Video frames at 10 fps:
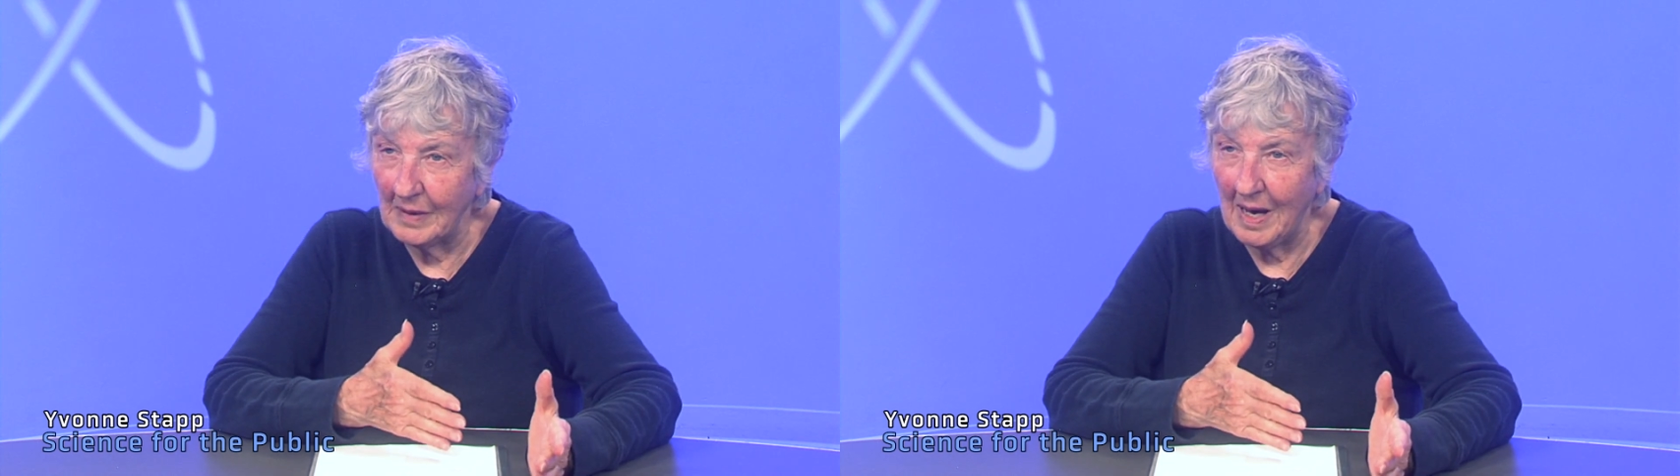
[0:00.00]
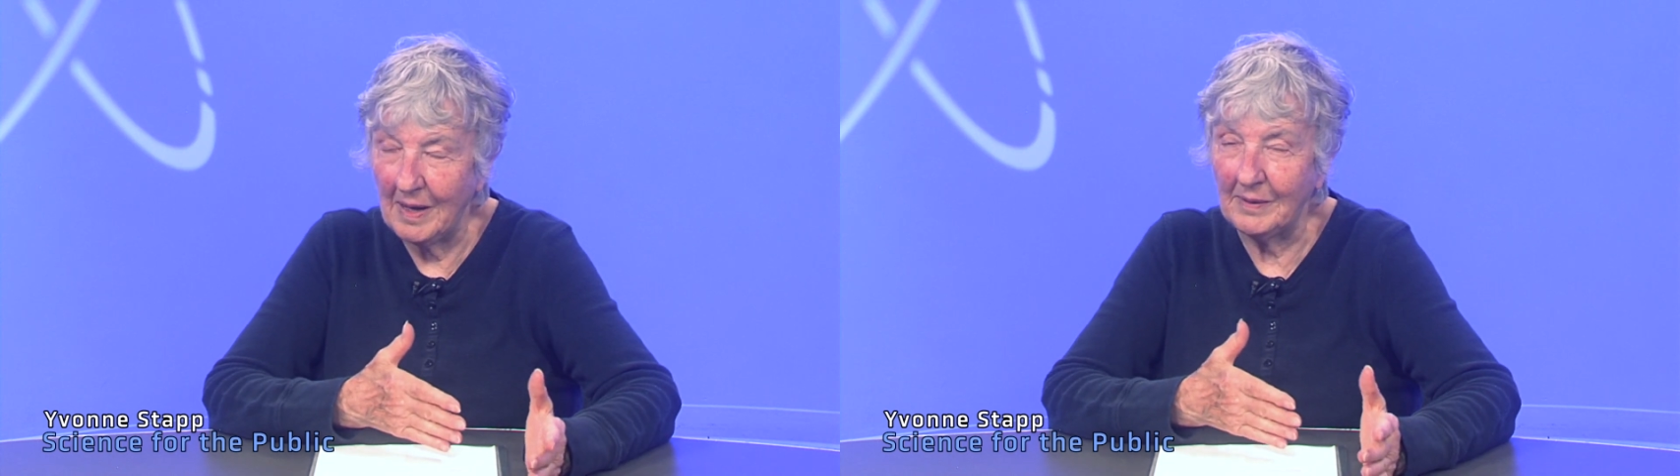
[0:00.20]

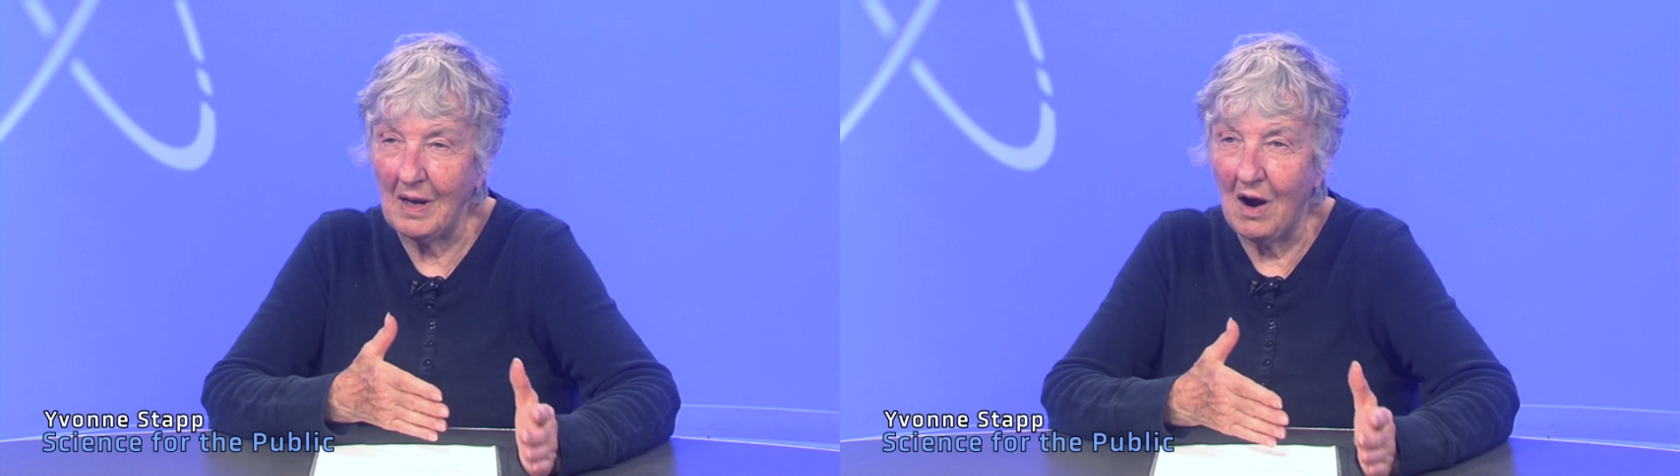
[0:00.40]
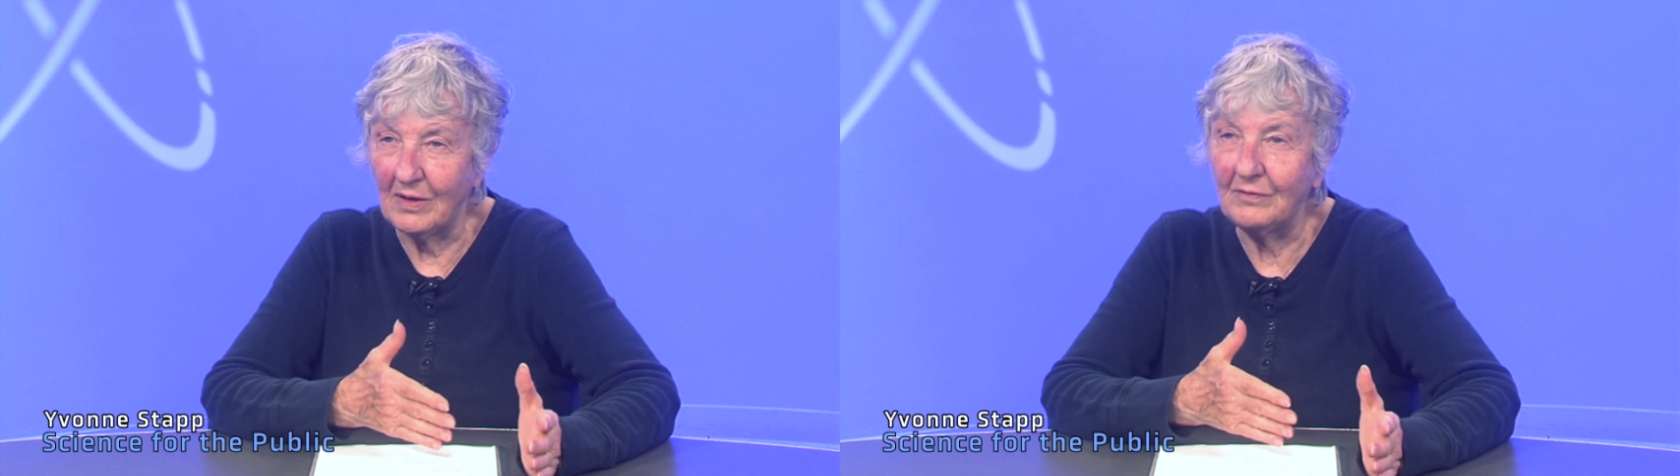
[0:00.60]

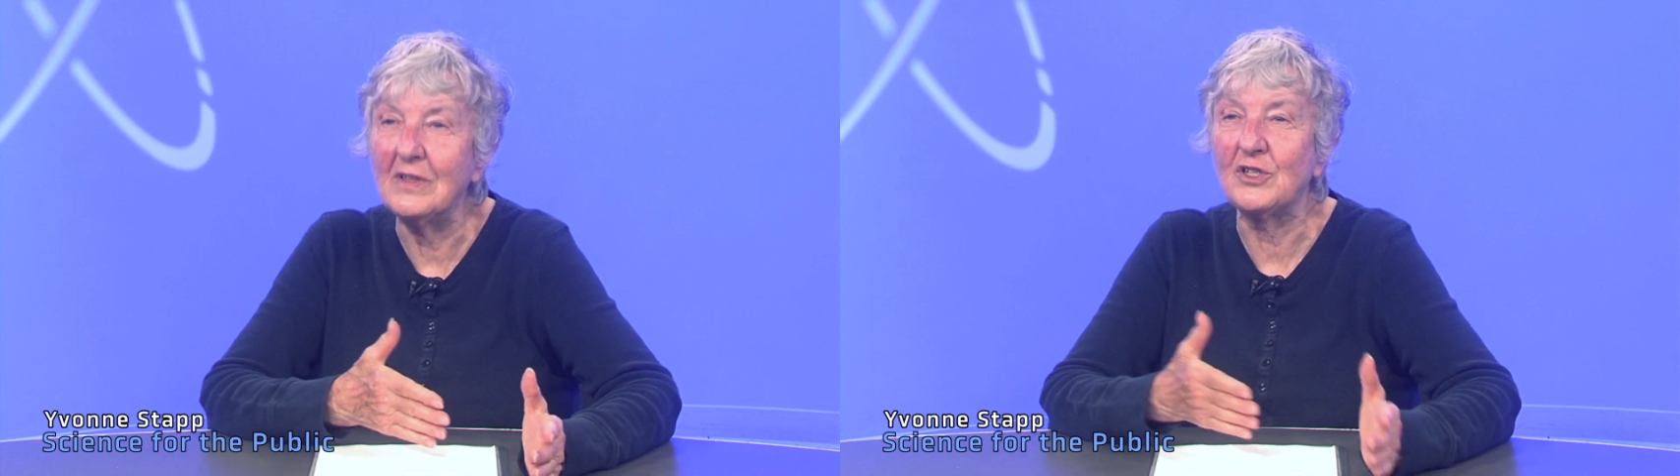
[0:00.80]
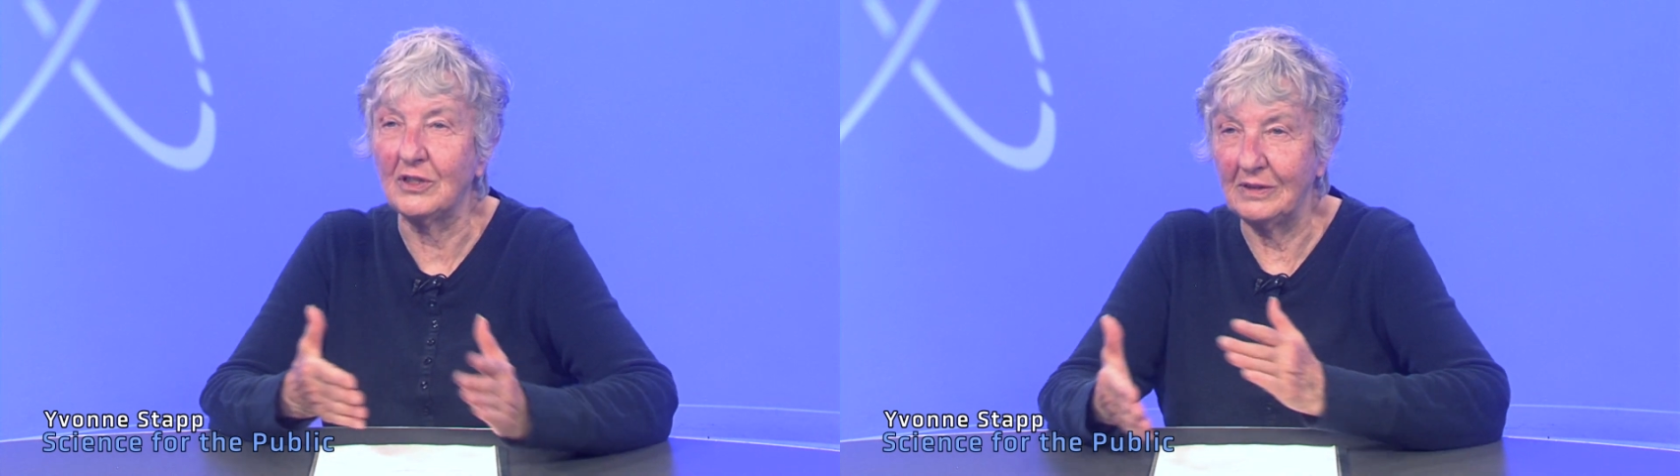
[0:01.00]

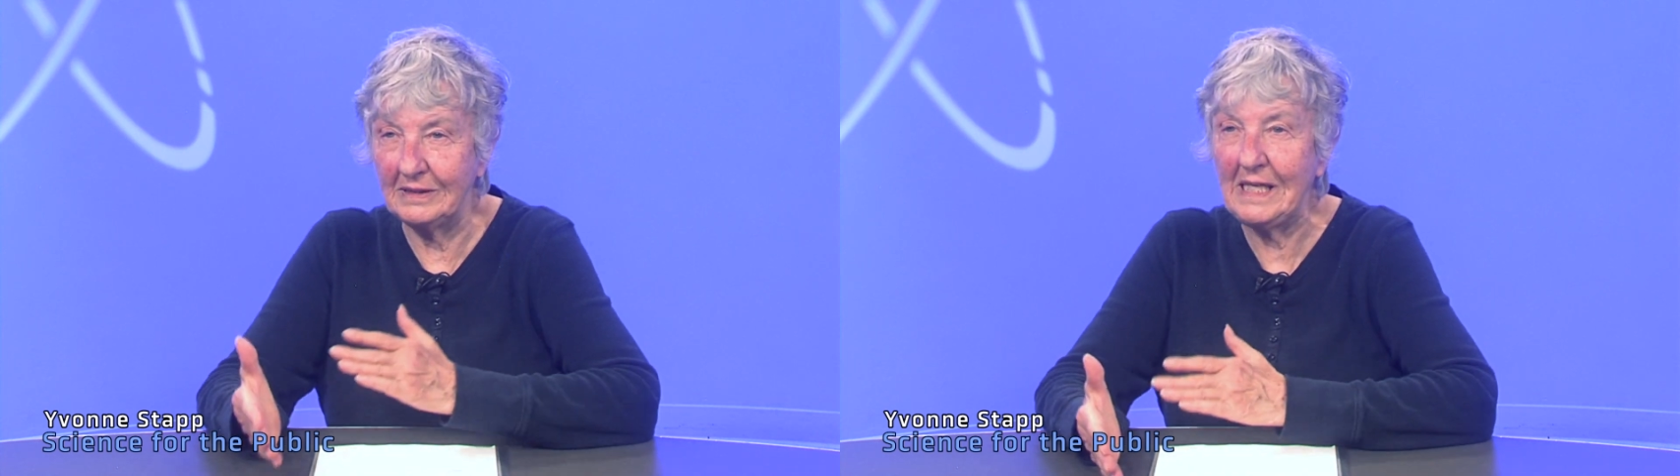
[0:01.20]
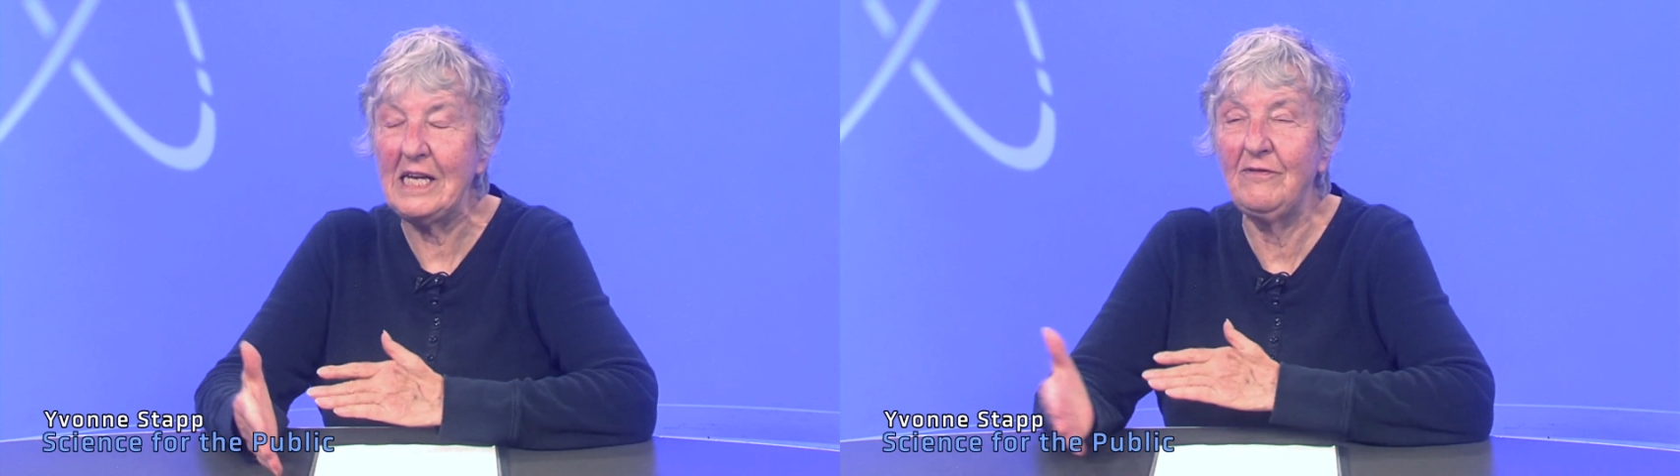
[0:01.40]
artificial
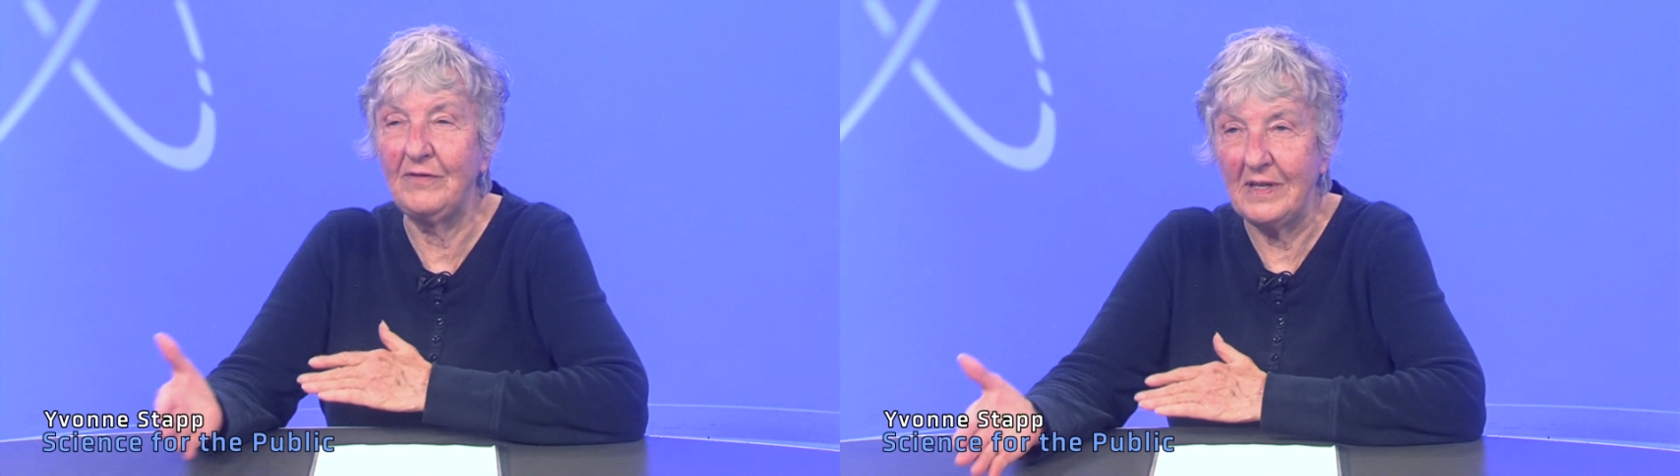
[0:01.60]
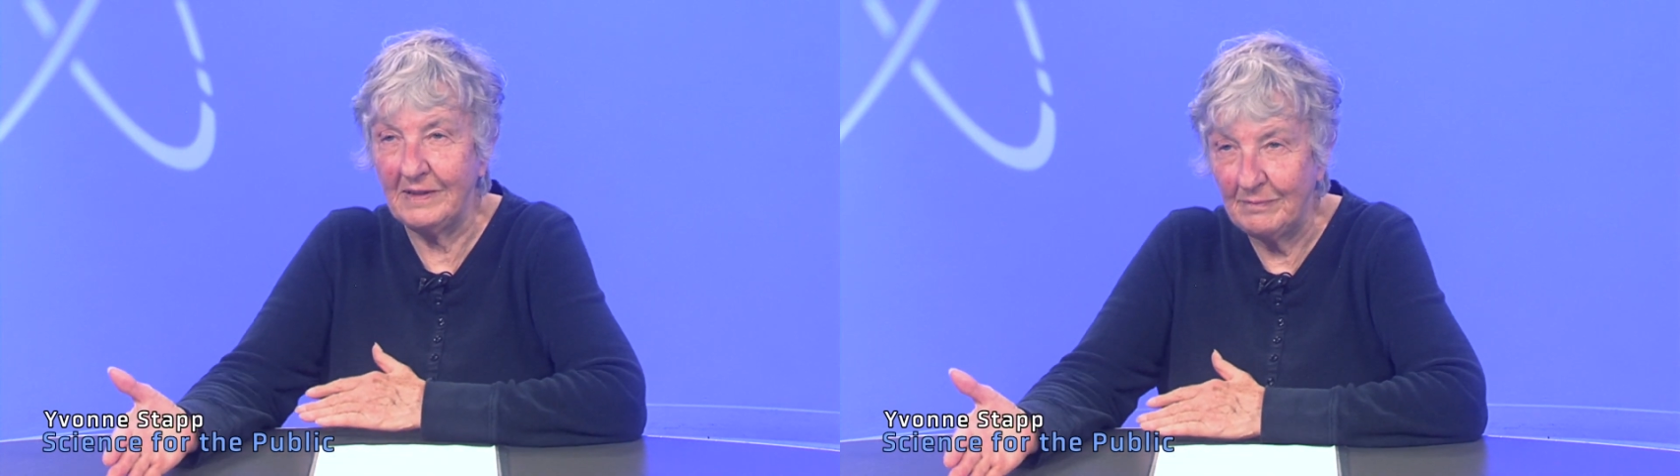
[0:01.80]

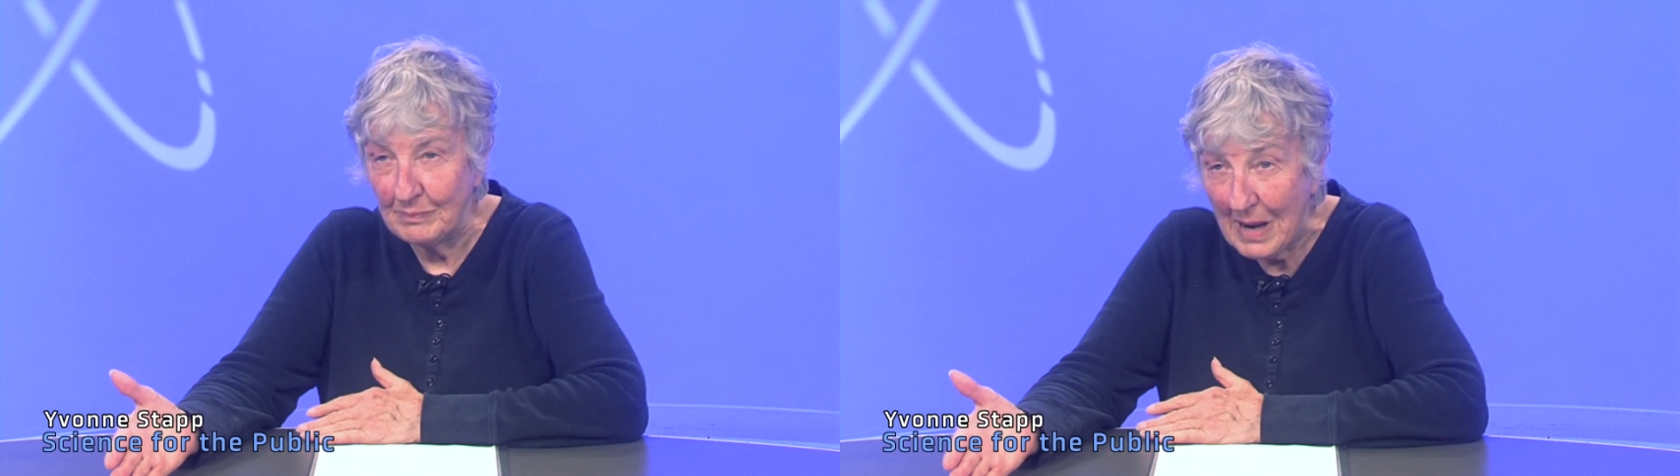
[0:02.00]
leaf and